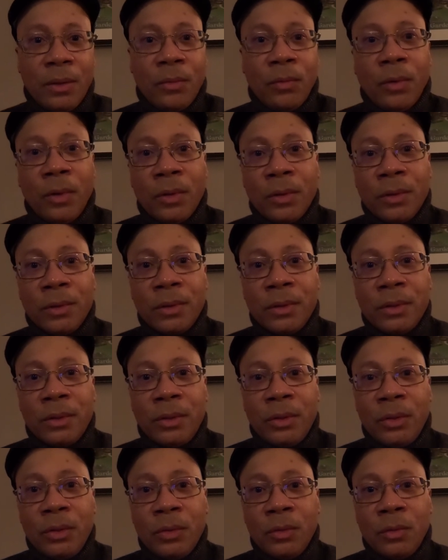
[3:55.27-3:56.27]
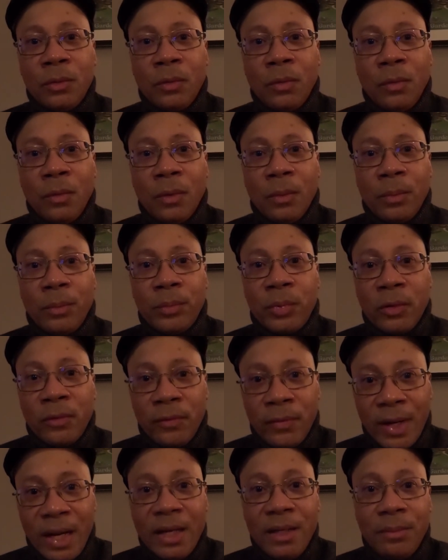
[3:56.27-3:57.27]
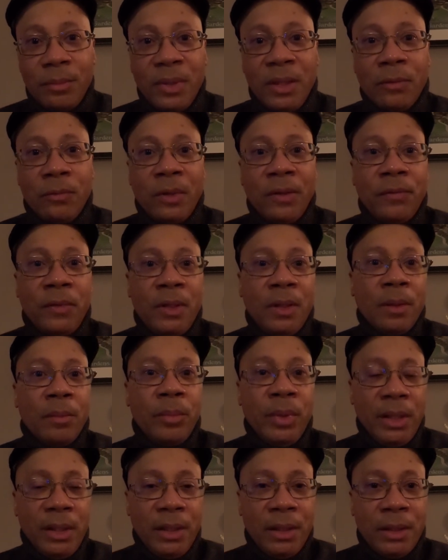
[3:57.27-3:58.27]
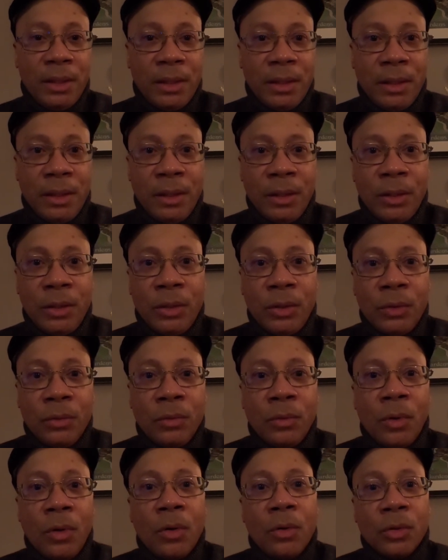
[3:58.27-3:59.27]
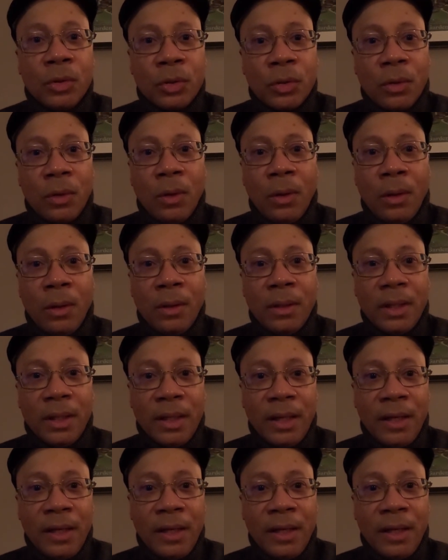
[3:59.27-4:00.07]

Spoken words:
was to provide me with the ability to control